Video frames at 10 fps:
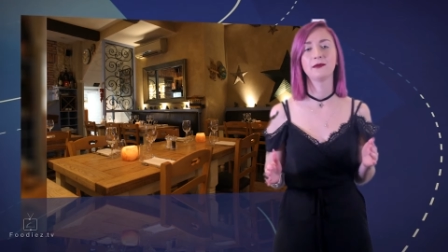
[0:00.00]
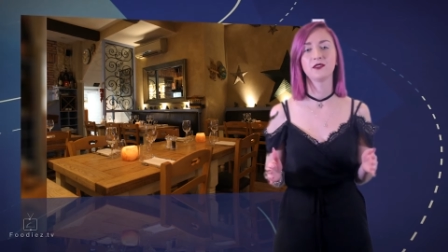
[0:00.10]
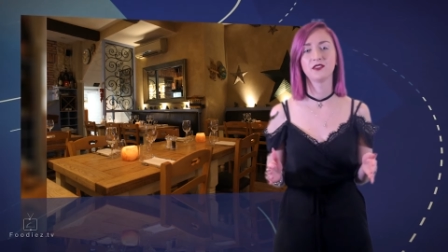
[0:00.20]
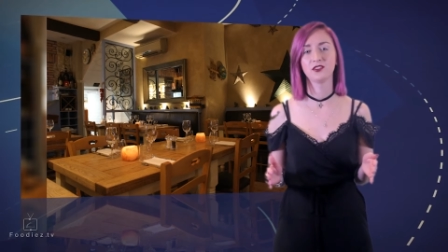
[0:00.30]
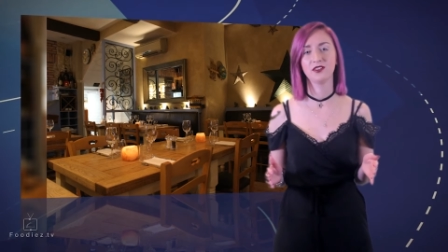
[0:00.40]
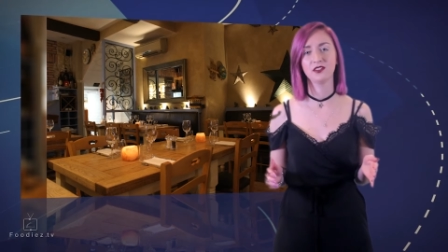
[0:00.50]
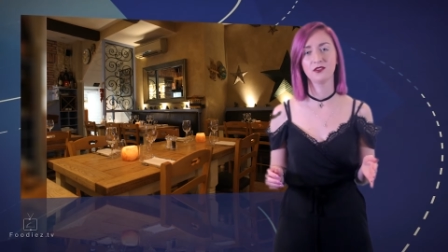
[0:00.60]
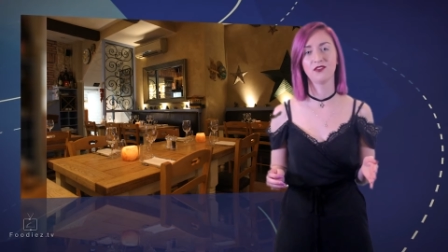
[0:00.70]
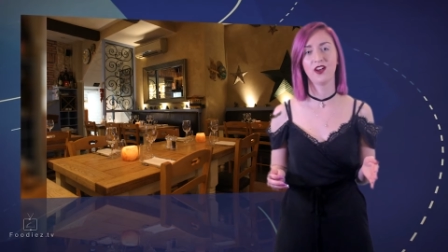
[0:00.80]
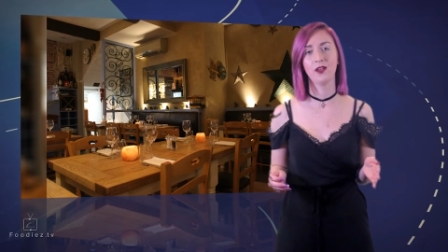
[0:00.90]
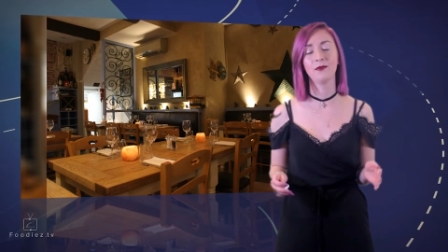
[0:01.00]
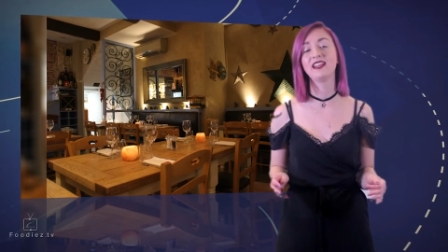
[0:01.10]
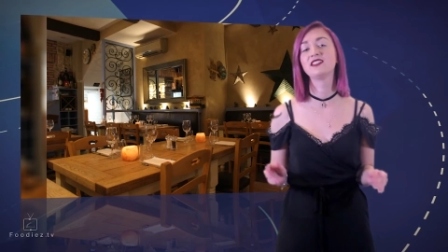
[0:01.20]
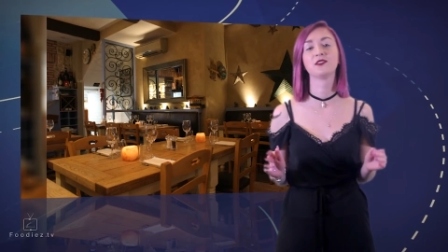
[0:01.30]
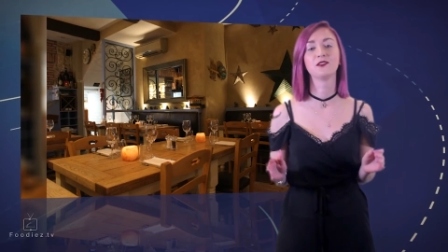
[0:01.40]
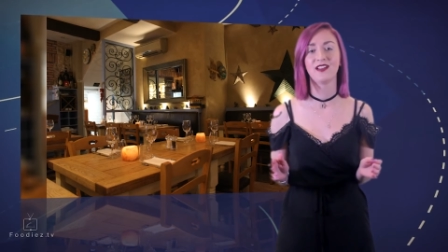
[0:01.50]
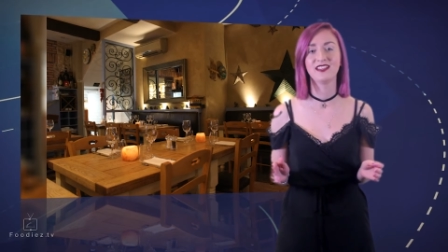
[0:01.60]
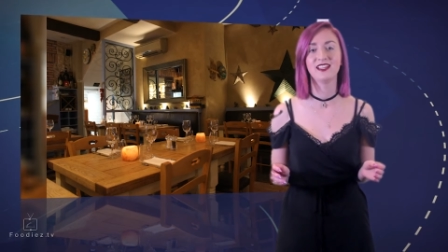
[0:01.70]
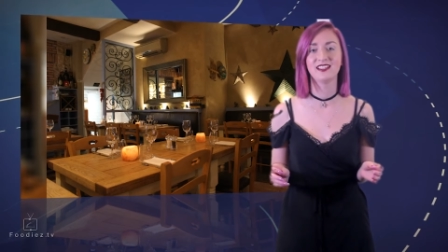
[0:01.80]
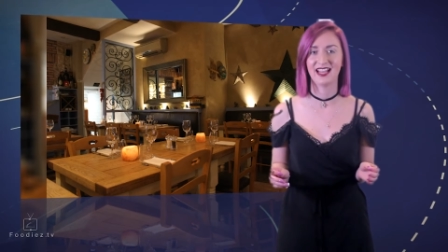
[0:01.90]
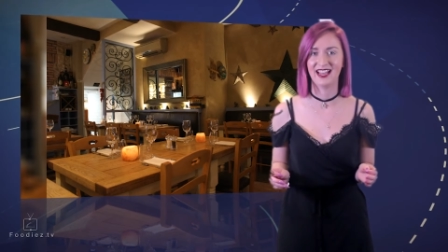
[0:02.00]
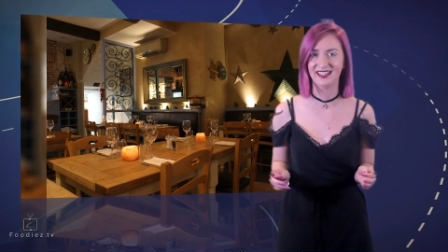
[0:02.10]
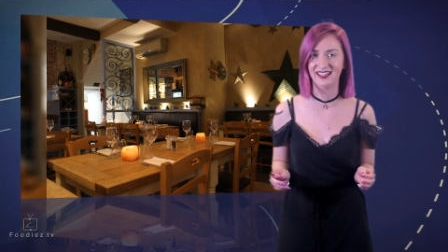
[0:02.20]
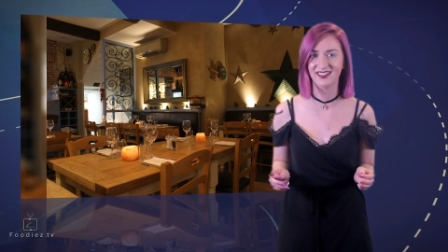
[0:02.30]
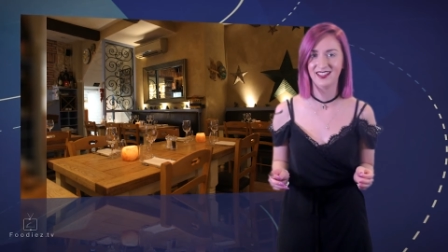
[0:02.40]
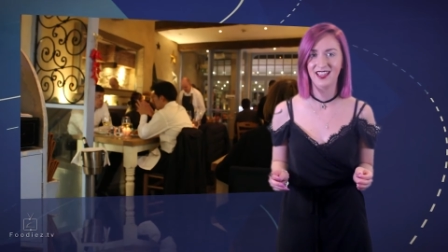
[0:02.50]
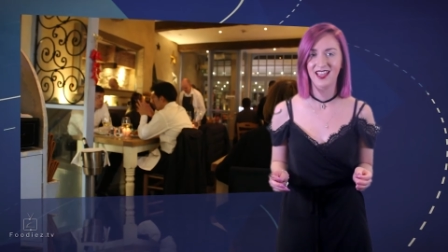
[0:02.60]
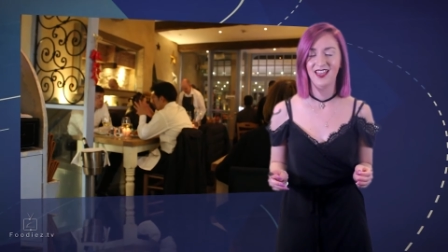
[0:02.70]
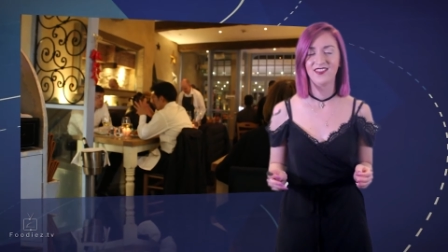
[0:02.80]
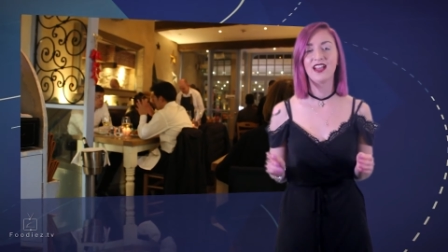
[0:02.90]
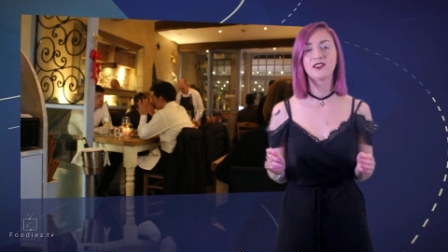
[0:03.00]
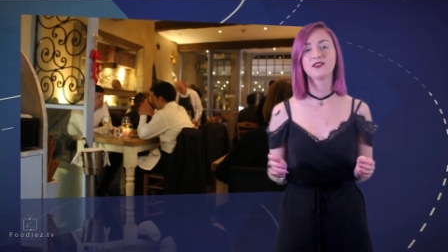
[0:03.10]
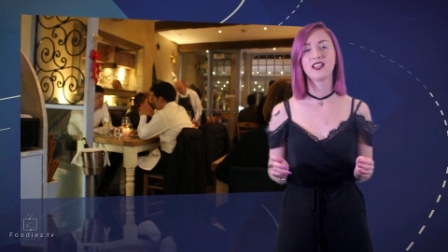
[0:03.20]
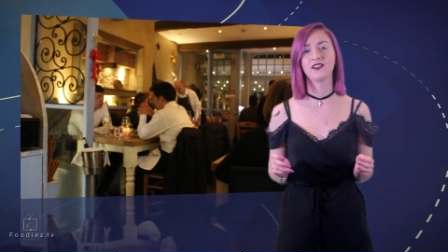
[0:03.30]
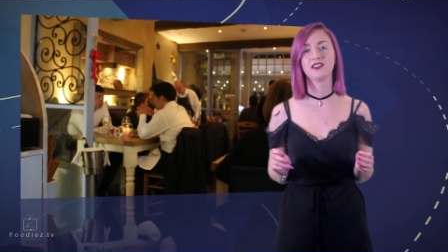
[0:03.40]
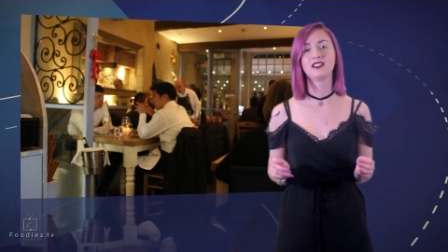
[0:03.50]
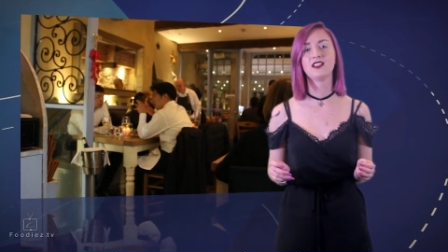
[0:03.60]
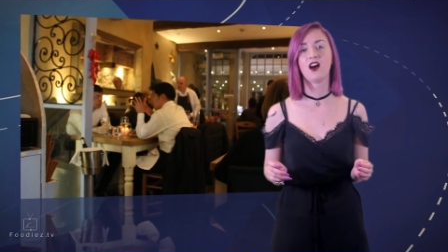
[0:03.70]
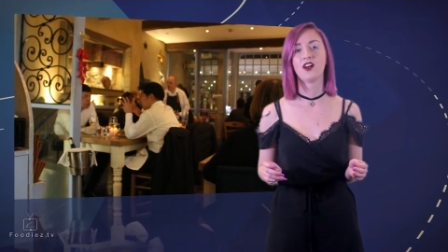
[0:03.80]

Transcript: stepped off the streets of Rome and into authentic Italian. The outdoor terrace is